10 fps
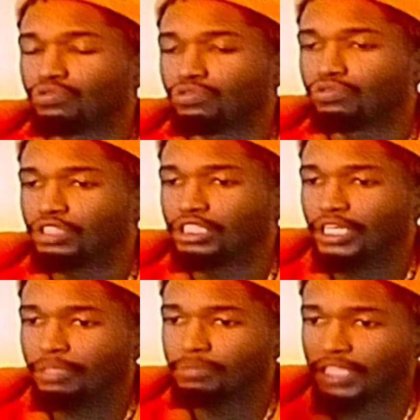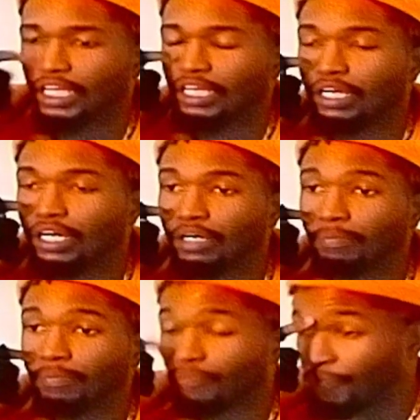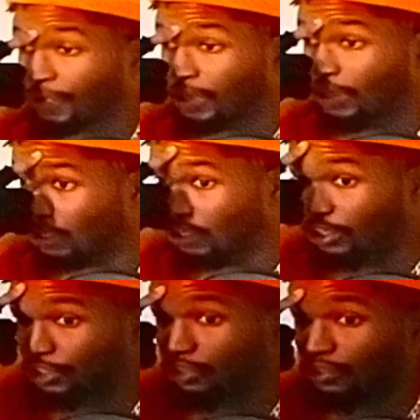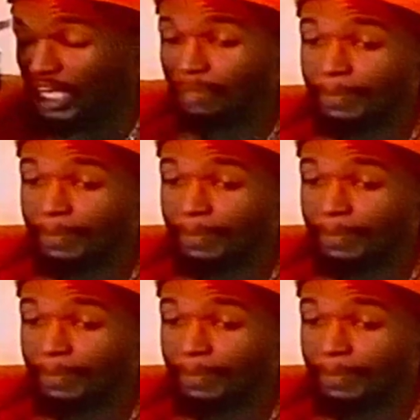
You know what I'm saying? Your name is